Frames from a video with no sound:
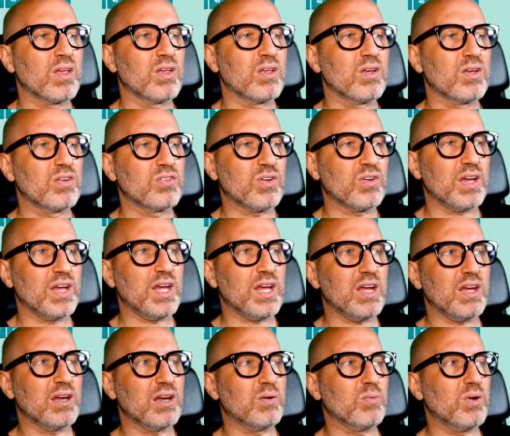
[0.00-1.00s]
So
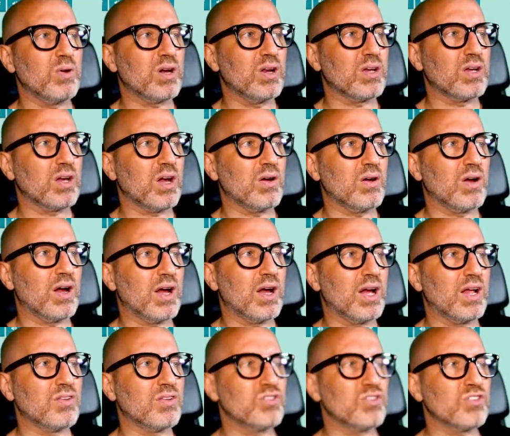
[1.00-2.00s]
here we're going to go,
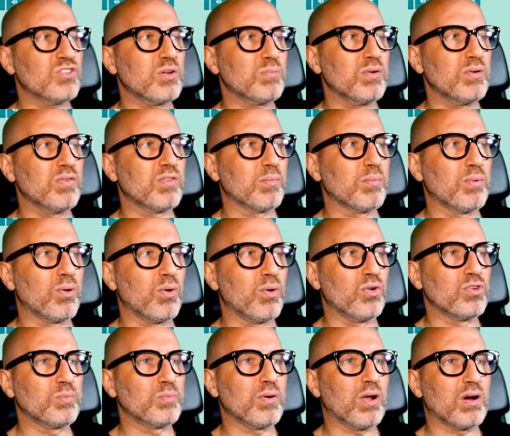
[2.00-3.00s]
and just above the
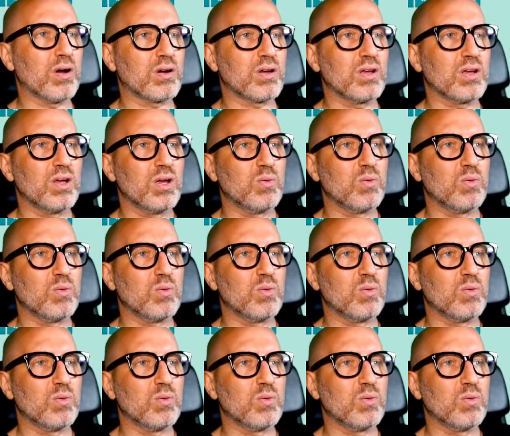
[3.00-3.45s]
pause block